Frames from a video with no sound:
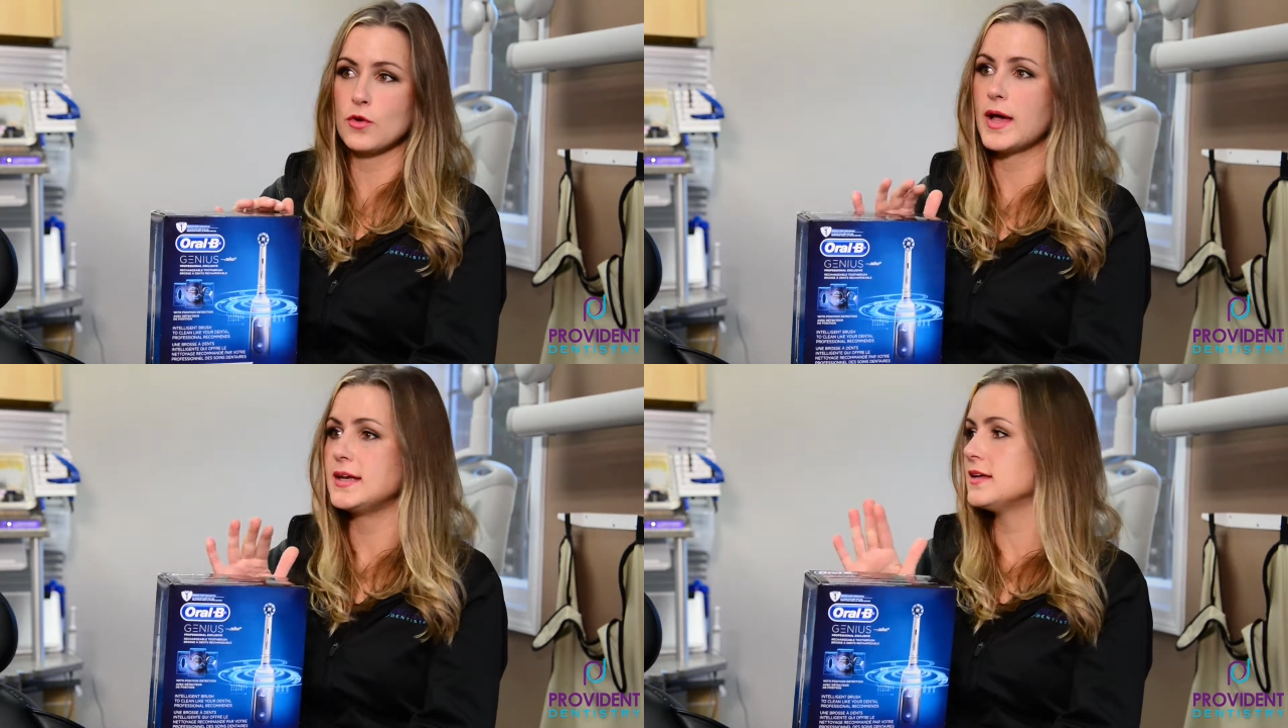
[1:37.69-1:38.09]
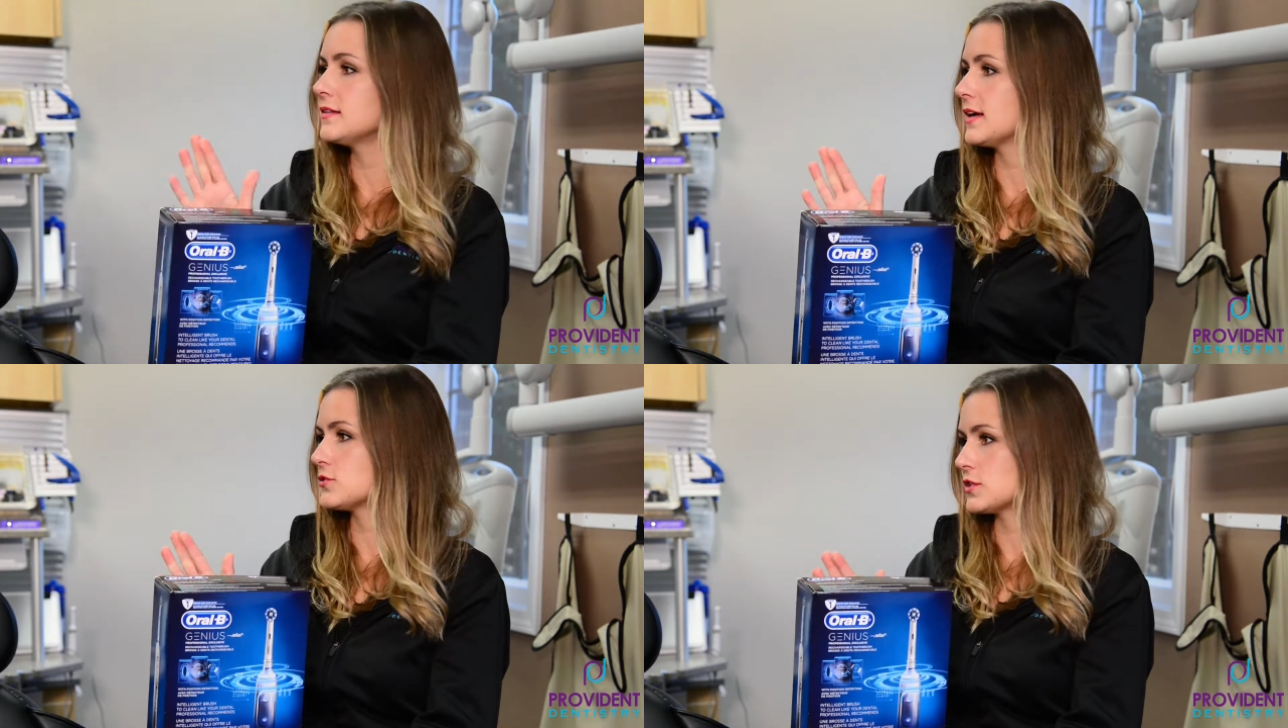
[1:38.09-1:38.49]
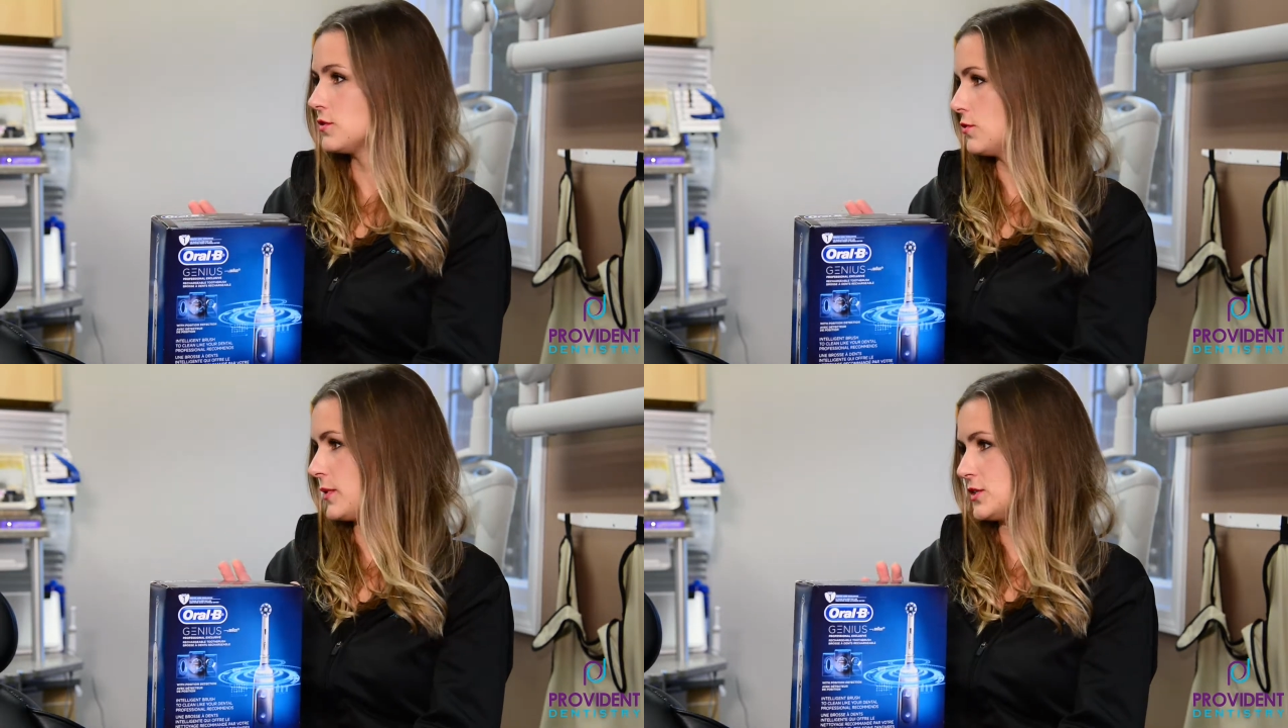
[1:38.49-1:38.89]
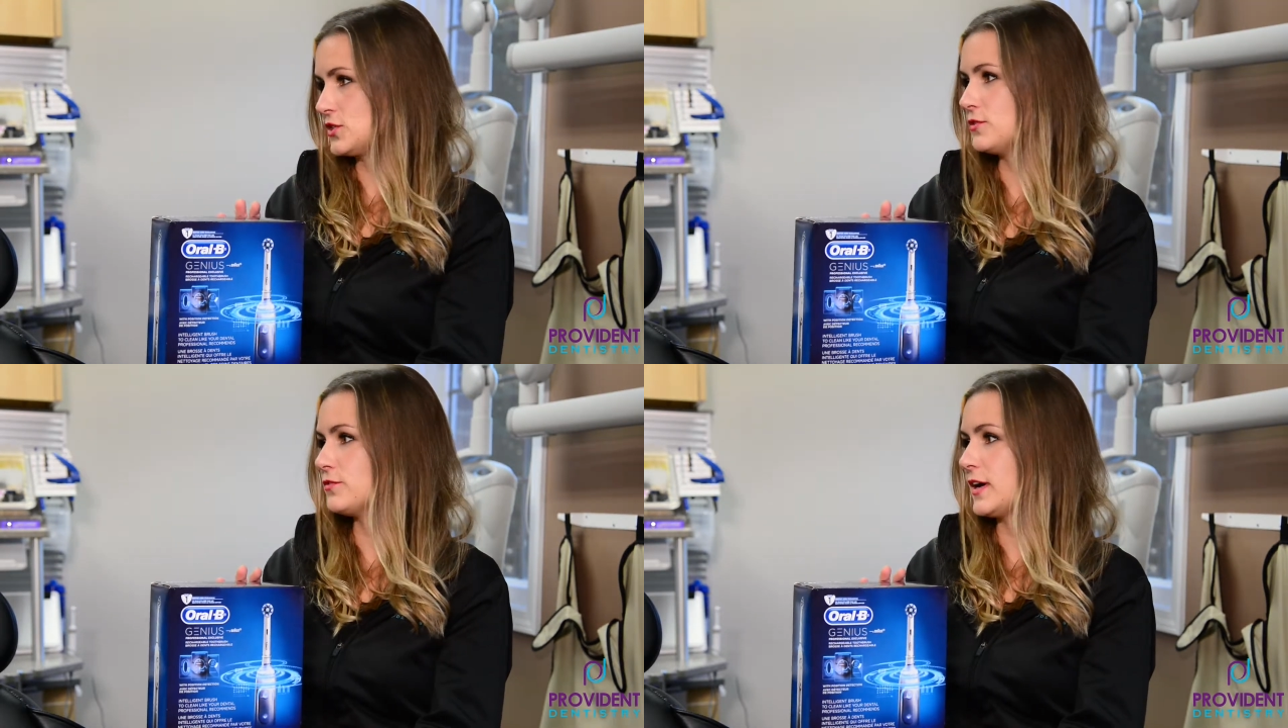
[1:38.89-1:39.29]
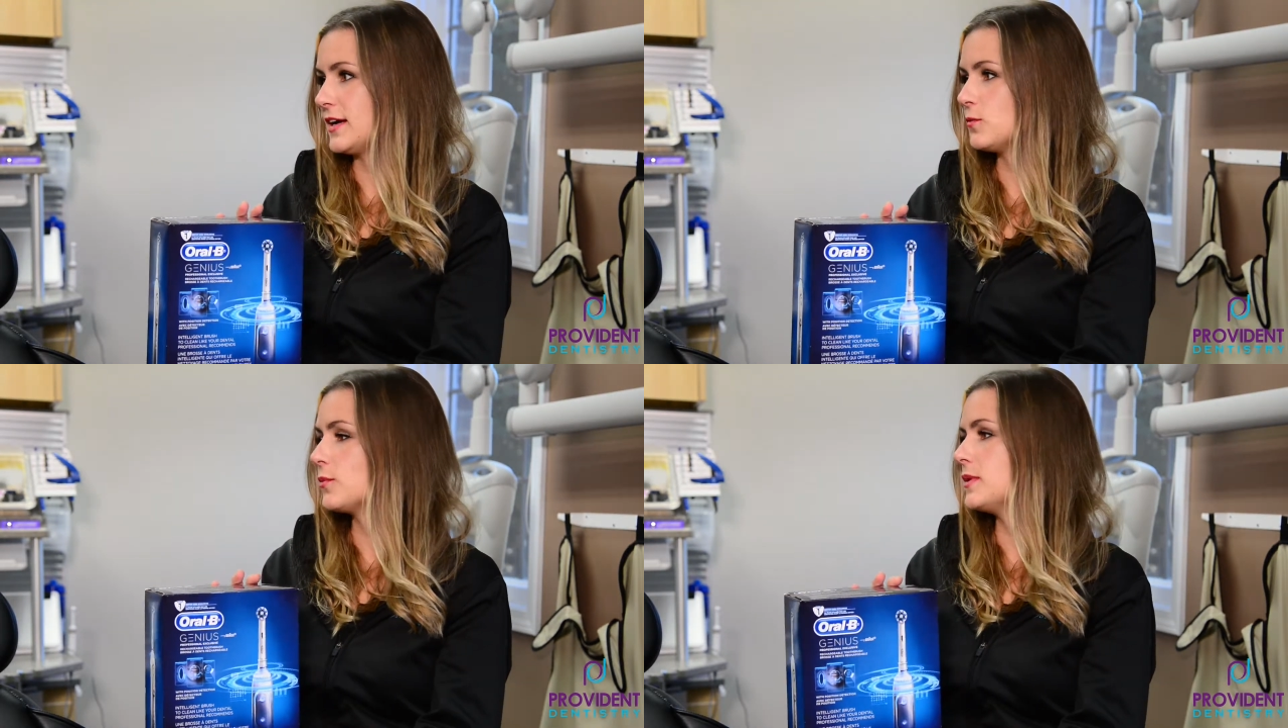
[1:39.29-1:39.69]
So any electric toothbrush you
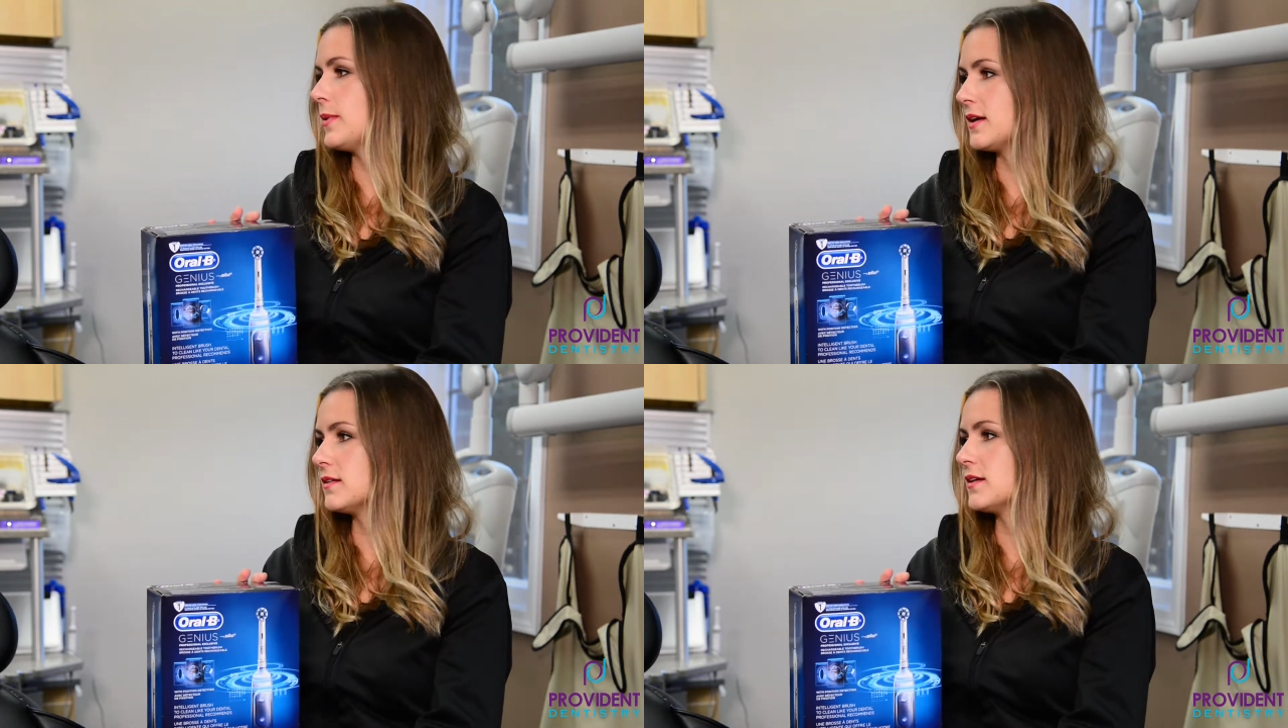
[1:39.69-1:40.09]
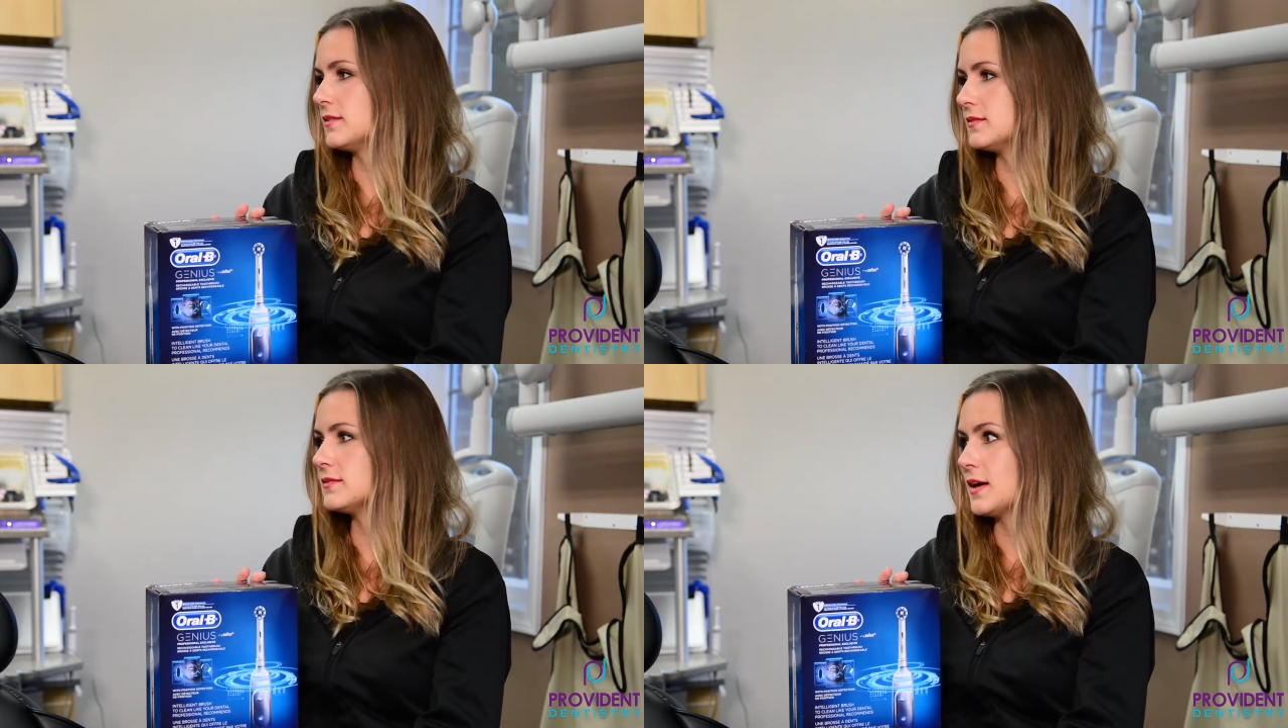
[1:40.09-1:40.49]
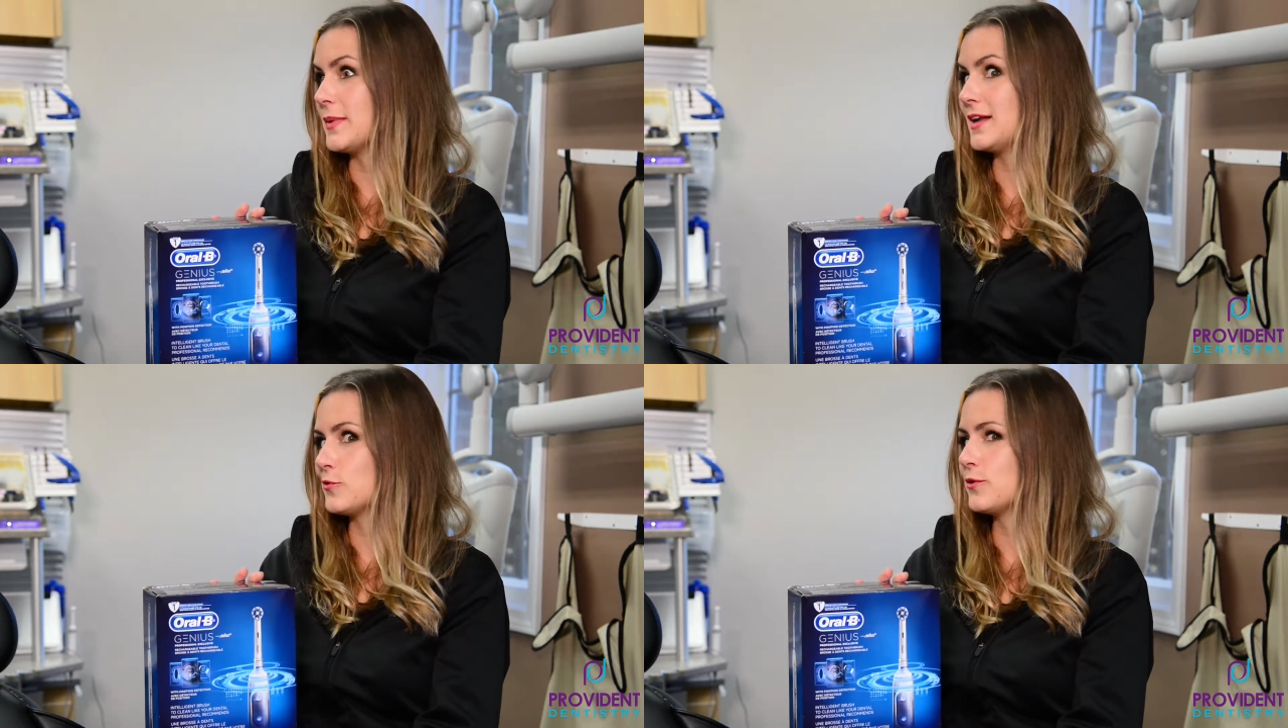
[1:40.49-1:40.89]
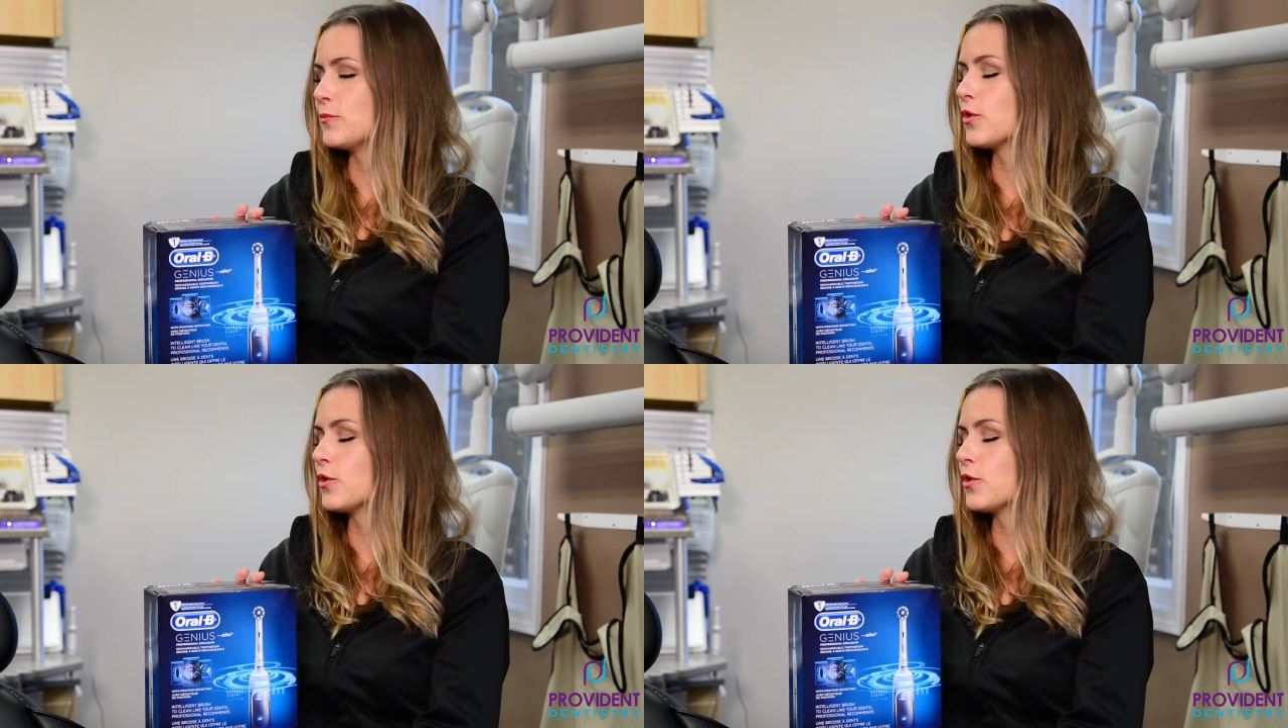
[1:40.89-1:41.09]
find will be better than a manual,